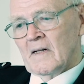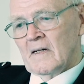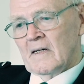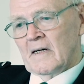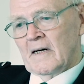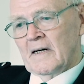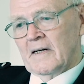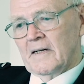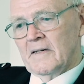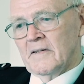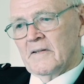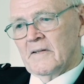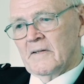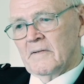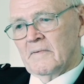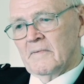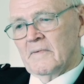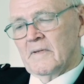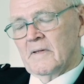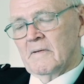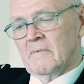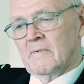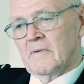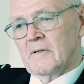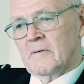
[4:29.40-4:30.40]

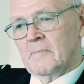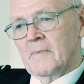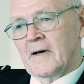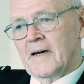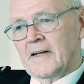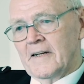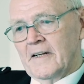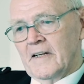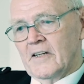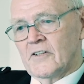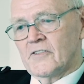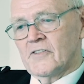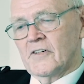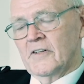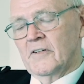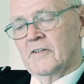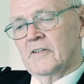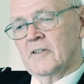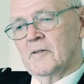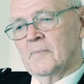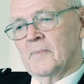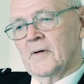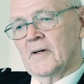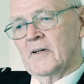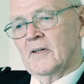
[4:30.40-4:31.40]
and the medics
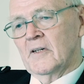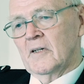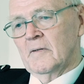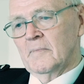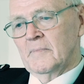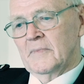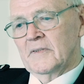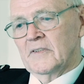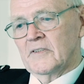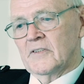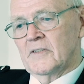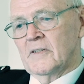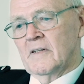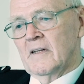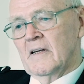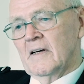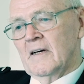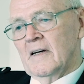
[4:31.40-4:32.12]
round about him, and